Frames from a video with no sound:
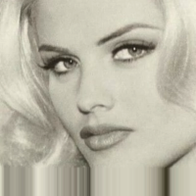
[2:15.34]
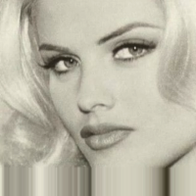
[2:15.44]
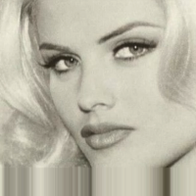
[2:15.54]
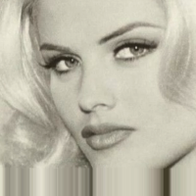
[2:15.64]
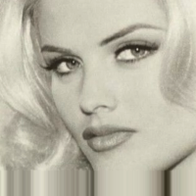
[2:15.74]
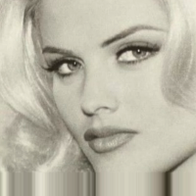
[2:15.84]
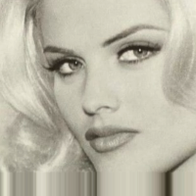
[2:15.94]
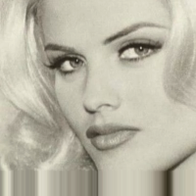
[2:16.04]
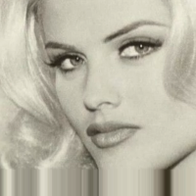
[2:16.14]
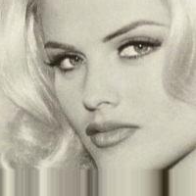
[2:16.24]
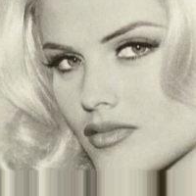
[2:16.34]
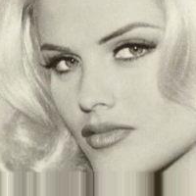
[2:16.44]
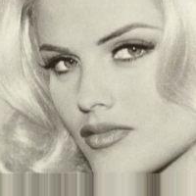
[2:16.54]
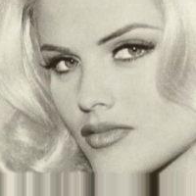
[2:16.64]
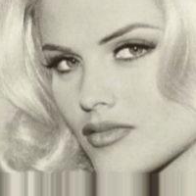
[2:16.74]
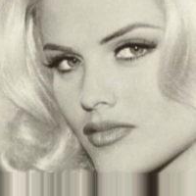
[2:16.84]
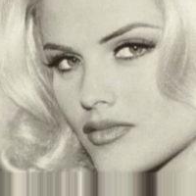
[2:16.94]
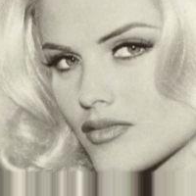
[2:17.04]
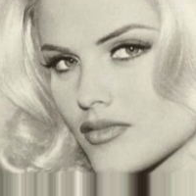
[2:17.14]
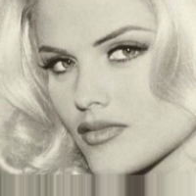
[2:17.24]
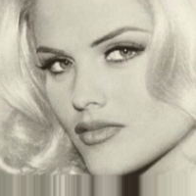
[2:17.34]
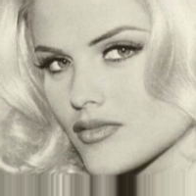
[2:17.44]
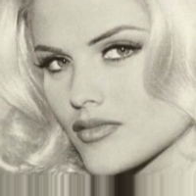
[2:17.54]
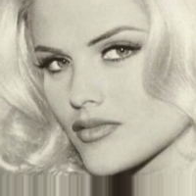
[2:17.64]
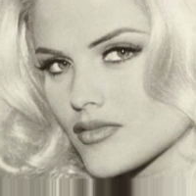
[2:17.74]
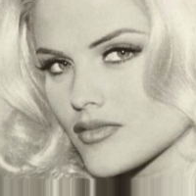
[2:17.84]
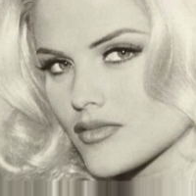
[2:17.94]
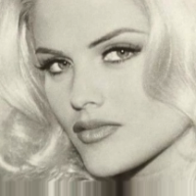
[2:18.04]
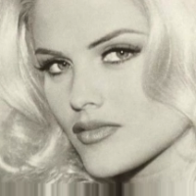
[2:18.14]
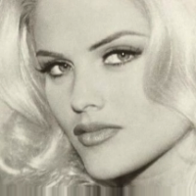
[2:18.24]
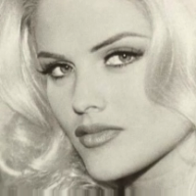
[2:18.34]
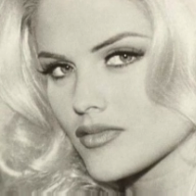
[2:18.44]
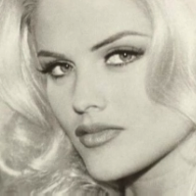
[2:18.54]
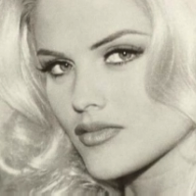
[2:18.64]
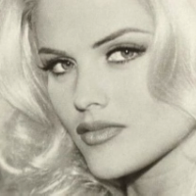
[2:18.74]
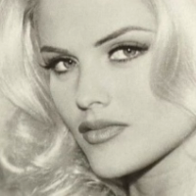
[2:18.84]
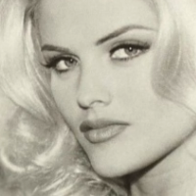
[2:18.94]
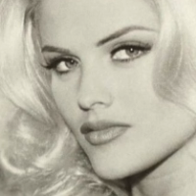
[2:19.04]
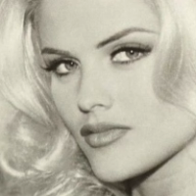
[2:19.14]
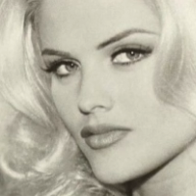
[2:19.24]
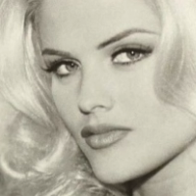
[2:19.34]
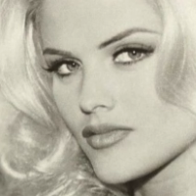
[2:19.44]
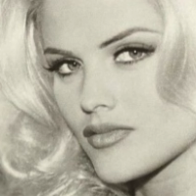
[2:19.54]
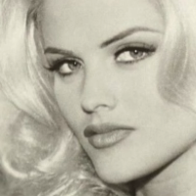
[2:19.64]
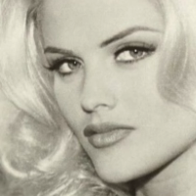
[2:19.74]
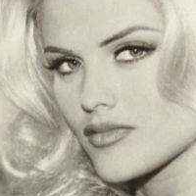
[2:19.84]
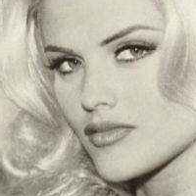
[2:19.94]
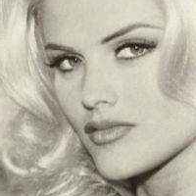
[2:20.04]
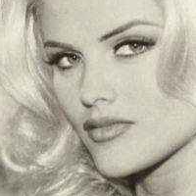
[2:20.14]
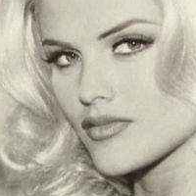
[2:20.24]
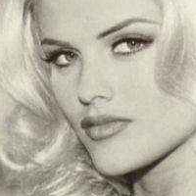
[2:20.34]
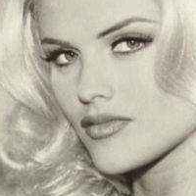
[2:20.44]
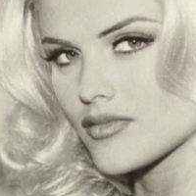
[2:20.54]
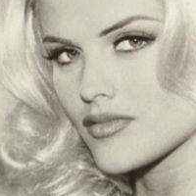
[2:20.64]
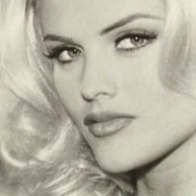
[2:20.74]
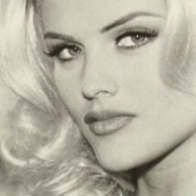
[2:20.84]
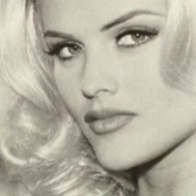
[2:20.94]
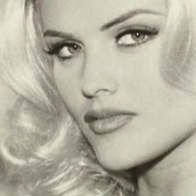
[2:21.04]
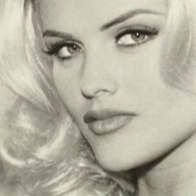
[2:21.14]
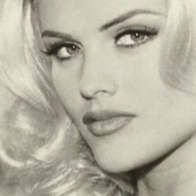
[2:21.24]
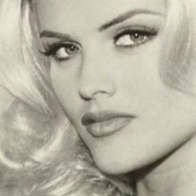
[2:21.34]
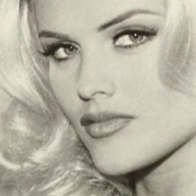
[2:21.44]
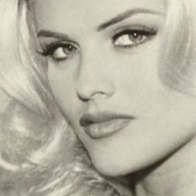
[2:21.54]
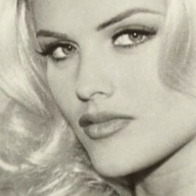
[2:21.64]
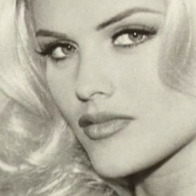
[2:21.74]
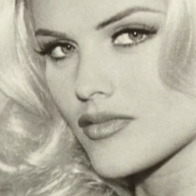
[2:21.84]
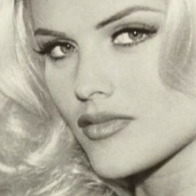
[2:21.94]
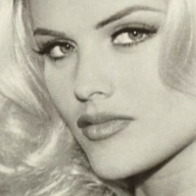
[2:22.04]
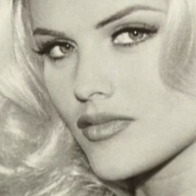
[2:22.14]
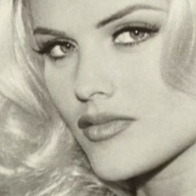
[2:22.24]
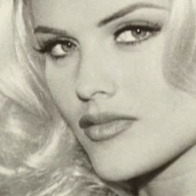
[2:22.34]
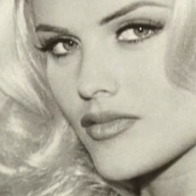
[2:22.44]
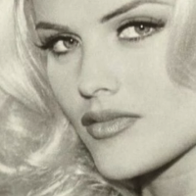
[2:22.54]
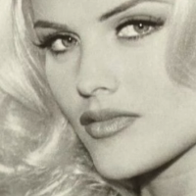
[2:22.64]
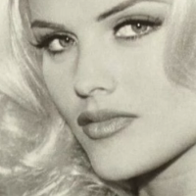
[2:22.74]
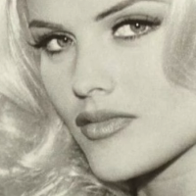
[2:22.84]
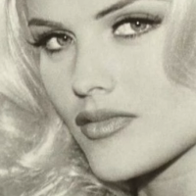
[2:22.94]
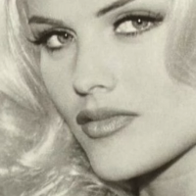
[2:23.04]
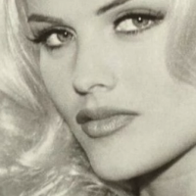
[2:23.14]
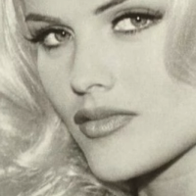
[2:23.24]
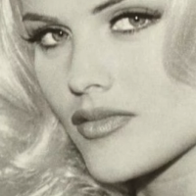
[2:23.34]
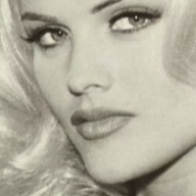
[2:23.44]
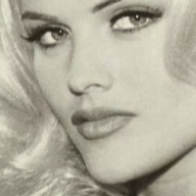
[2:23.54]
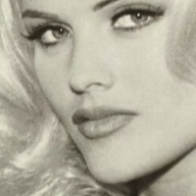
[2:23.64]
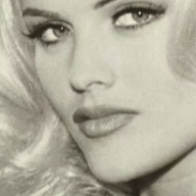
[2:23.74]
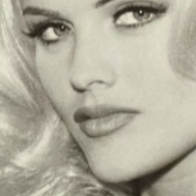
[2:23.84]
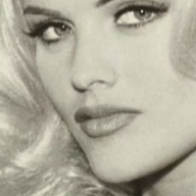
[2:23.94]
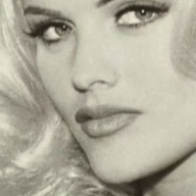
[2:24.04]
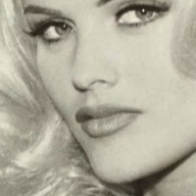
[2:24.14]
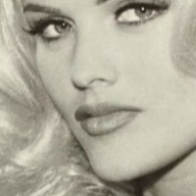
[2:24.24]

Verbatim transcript: Her face was gorgeous. Her smile was real pretty. Her figure was thick. Yeah, boy and she had a